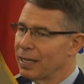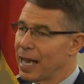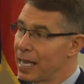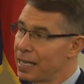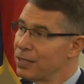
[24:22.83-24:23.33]

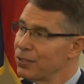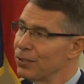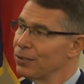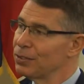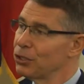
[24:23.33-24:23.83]
aide
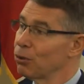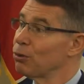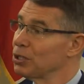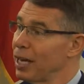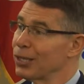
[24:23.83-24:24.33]
to
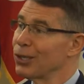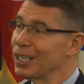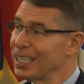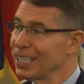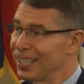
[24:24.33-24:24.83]
General Tiger
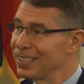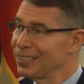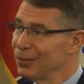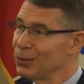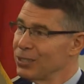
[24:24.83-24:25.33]
Honeycutt,
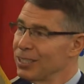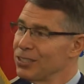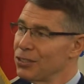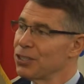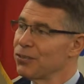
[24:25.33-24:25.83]
who's the
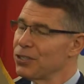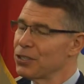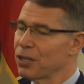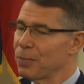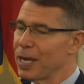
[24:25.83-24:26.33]
assistant
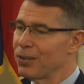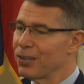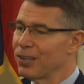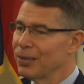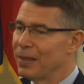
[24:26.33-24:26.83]
division
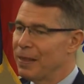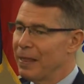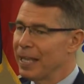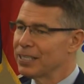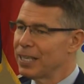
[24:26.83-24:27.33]
commander,
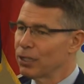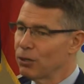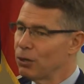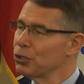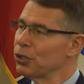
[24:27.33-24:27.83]
and Ted
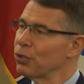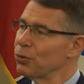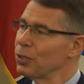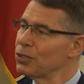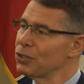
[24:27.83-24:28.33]
Crozier
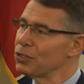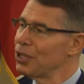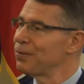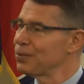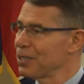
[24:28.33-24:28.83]
was the
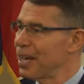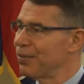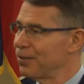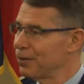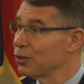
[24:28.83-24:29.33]
chief of
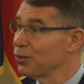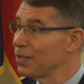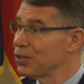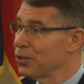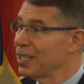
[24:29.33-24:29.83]
staff of the
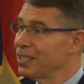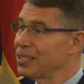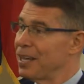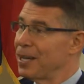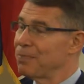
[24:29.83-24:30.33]
division at the
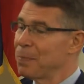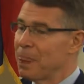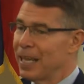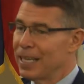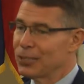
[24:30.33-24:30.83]
time.
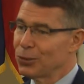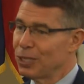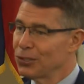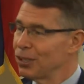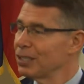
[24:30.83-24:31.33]
And so
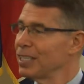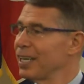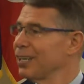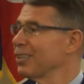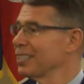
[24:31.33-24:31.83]
I saw
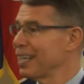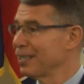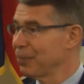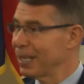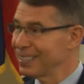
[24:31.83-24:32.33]
Ted on a
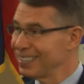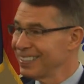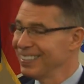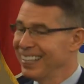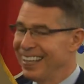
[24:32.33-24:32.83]
daily
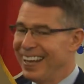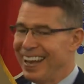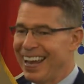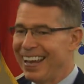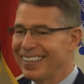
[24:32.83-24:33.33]
basis,
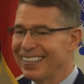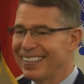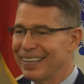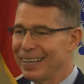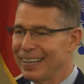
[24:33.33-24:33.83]
and
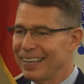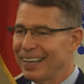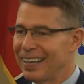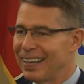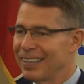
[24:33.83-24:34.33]

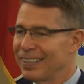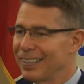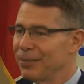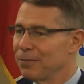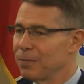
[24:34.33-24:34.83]

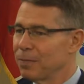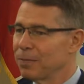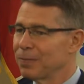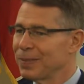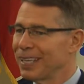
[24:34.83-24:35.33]
I
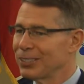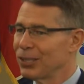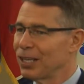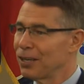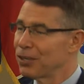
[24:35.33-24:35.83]

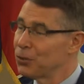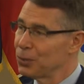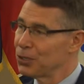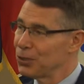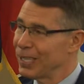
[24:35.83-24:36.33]
saw a lot of
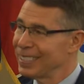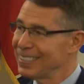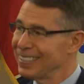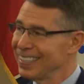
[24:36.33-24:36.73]
humorous things.